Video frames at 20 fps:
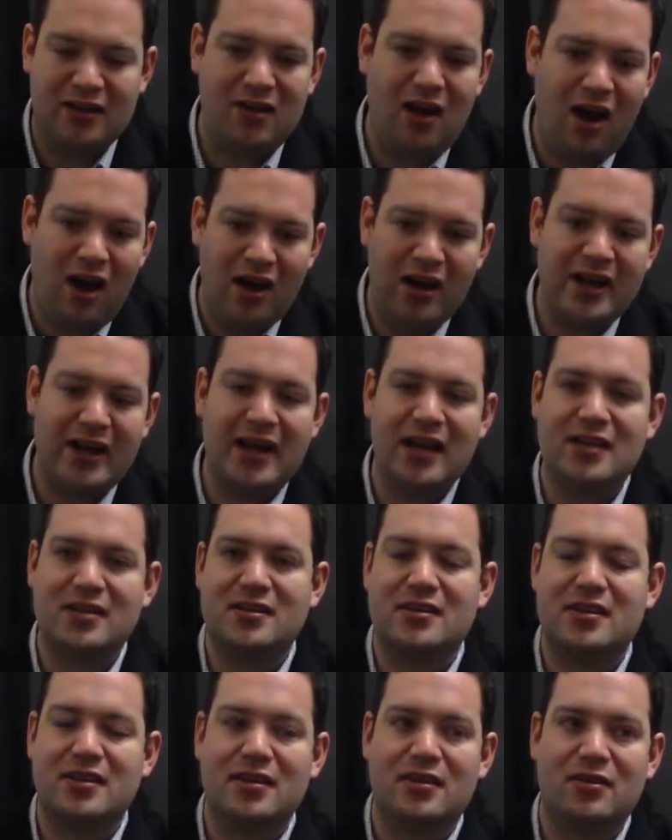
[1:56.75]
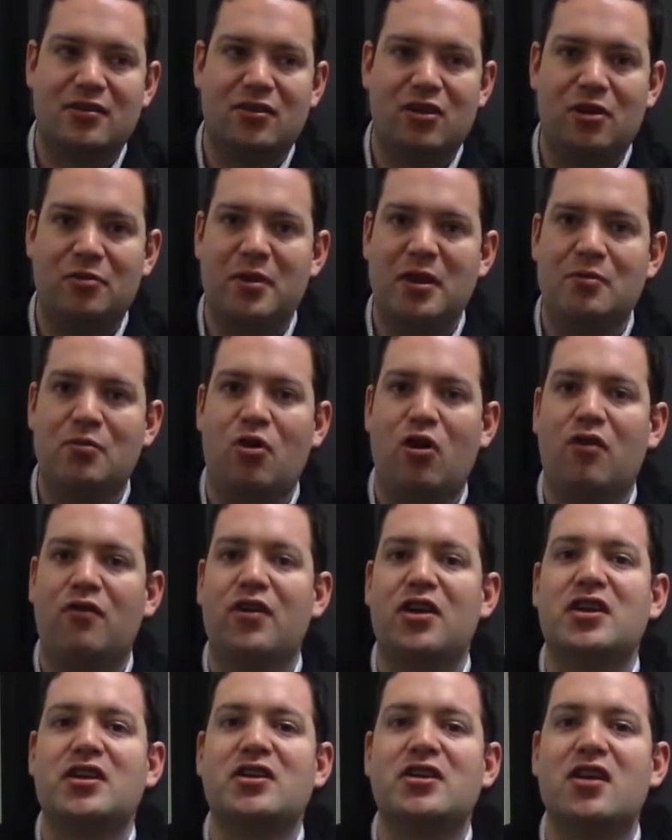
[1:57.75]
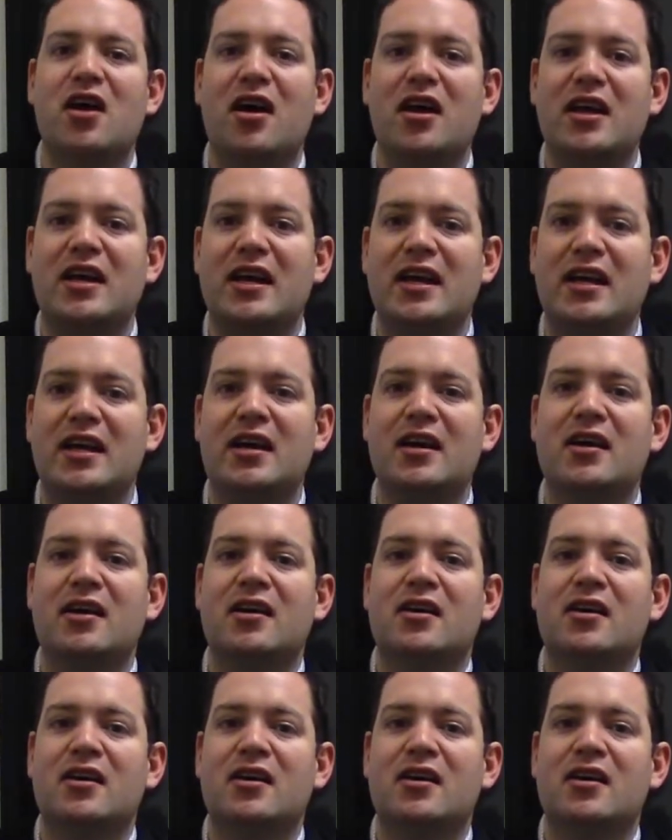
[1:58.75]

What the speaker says: Tawny is going to be more of a nutty,